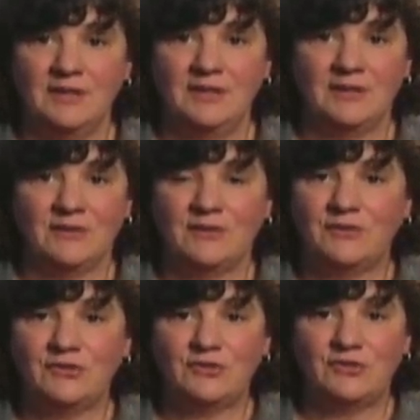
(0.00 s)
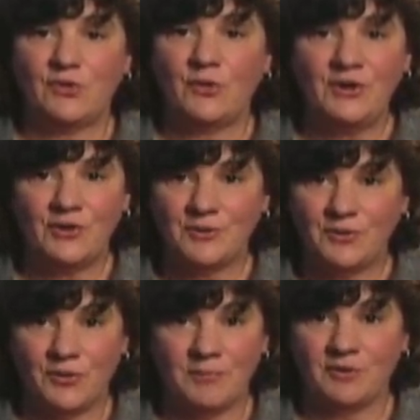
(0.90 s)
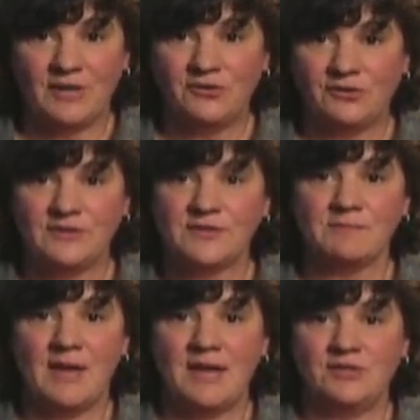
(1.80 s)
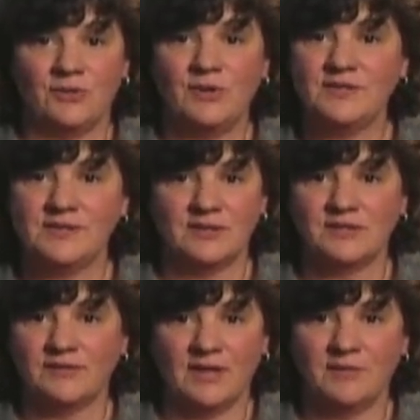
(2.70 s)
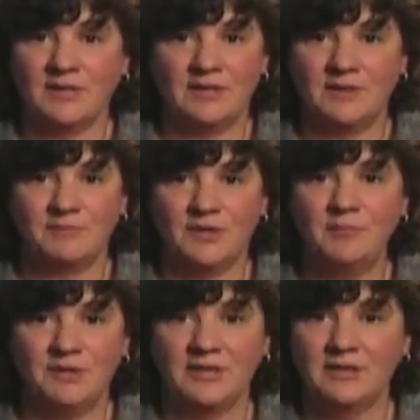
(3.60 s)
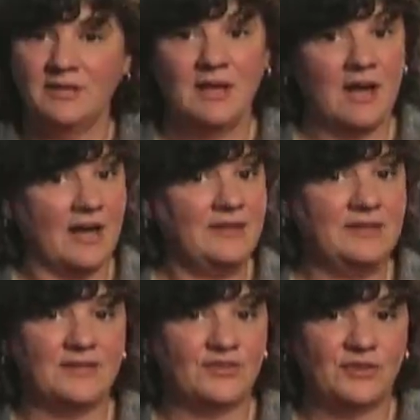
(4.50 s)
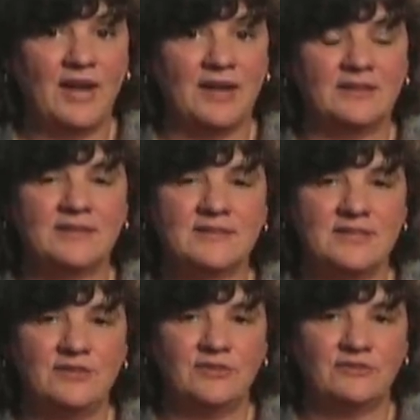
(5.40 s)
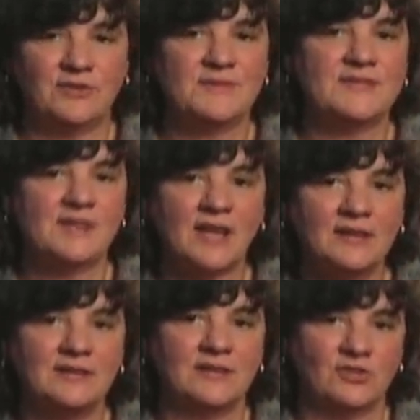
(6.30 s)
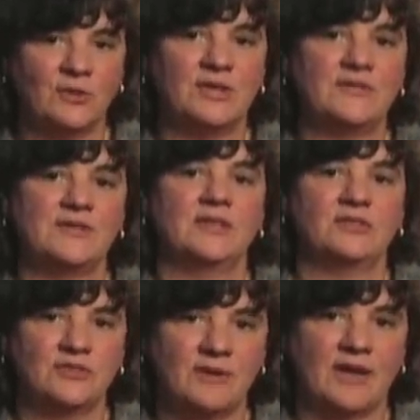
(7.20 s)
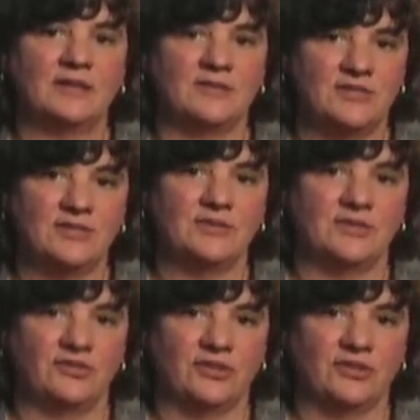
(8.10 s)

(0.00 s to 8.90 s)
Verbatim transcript: you know, toy corporations make toys that are developmentally appropriate. I think that's great. That's different from selling the toys directly to the